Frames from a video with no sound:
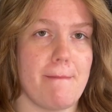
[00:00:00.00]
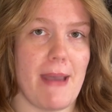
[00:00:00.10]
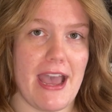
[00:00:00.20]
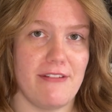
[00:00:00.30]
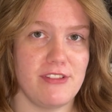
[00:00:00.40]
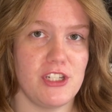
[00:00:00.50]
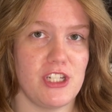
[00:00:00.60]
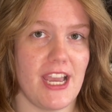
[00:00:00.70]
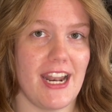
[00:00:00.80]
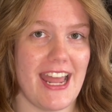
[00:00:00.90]
I have to
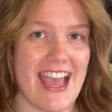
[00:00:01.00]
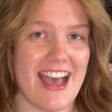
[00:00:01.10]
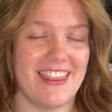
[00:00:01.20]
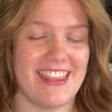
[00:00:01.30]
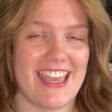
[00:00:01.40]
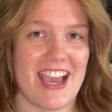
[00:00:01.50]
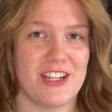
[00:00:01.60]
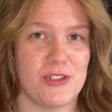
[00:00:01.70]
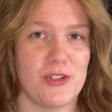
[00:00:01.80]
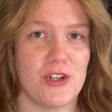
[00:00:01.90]
shout out the
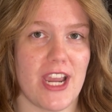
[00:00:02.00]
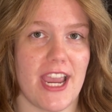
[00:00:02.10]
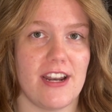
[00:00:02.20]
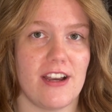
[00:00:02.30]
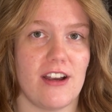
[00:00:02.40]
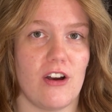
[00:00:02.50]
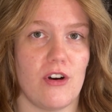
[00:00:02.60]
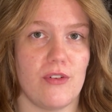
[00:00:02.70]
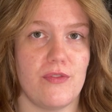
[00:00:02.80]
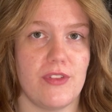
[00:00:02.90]
actual creator
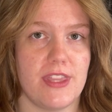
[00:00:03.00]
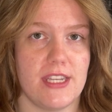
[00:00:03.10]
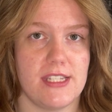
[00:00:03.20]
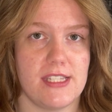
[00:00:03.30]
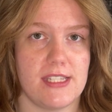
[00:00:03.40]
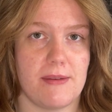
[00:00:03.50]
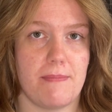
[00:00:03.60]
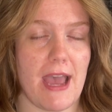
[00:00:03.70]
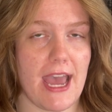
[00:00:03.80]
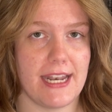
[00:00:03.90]
of this
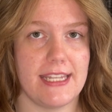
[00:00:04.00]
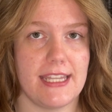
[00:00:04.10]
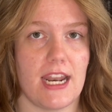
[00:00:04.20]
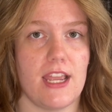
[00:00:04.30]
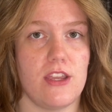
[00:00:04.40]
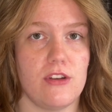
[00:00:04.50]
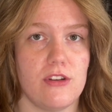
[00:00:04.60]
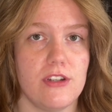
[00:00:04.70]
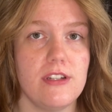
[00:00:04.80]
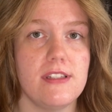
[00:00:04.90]
pattern that I
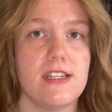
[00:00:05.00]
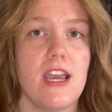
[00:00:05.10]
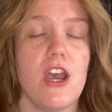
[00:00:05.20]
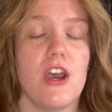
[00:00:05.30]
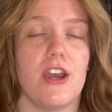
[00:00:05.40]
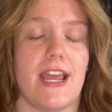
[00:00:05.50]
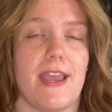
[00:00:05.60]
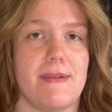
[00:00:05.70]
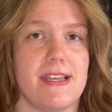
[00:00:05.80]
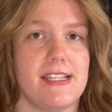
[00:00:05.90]
used. Her
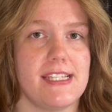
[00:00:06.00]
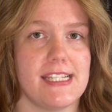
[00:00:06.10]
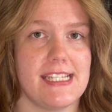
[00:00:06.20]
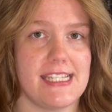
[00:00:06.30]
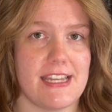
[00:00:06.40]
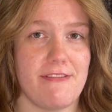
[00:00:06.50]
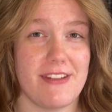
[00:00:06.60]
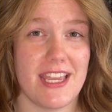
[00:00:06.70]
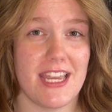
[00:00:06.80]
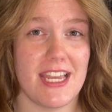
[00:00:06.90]
name is
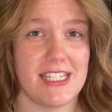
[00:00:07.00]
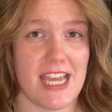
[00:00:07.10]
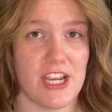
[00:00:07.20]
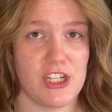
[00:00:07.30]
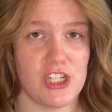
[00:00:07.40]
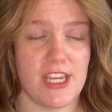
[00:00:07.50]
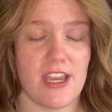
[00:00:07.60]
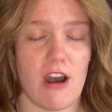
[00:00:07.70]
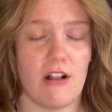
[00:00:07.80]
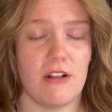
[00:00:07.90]
Stephanie Tashi.
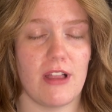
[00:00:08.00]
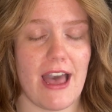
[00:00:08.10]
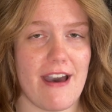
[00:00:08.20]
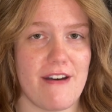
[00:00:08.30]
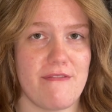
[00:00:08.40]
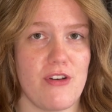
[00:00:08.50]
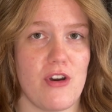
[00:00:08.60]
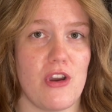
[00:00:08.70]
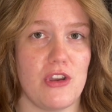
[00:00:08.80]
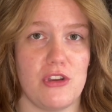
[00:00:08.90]
I'll have
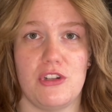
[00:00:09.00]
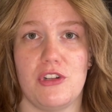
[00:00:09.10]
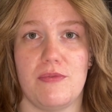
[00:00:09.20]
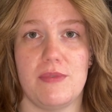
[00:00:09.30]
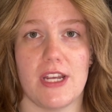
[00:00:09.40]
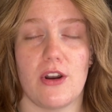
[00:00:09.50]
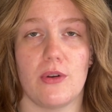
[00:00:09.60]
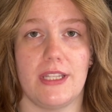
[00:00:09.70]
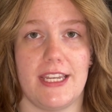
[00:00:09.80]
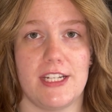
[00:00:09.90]
her YouTube
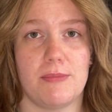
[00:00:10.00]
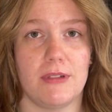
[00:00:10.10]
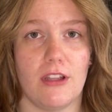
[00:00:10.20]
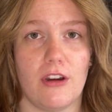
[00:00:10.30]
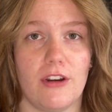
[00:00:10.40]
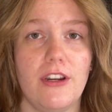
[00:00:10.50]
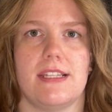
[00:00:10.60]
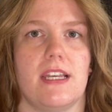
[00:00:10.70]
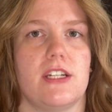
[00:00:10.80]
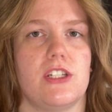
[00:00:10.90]
channel linked below.
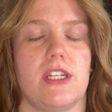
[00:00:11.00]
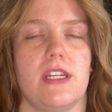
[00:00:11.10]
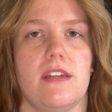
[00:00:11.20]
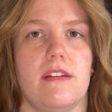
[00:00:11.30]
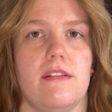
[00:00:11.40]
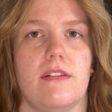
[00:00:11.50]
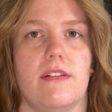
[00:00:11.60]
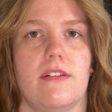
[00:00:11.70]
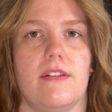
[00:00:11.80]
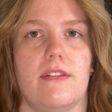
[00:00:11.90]
It's like she
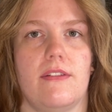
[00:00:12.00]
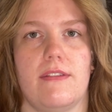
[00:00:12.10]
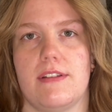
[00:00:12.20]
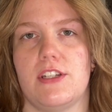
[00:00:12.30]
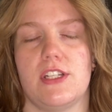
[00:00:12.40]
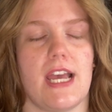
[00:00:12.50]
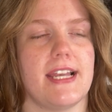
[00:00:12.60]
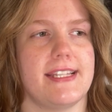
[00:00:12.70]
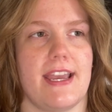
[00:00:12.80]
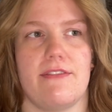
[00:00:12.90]
just
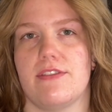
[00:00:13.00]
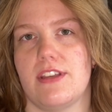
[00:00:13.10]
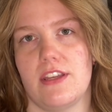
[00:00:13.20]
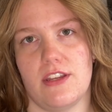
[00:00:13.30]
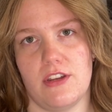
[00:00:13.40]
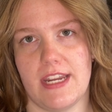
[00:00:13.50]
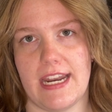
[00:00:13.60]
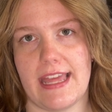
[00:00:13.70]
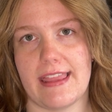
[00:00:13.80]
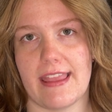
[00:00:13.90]
has everything that you
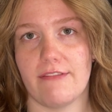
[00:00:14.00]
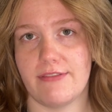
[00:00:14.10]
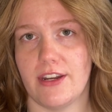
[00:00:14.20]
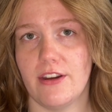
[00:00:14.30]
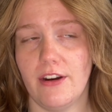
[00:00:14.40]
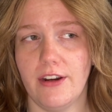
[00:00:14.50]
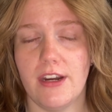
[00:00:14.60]
need in that video.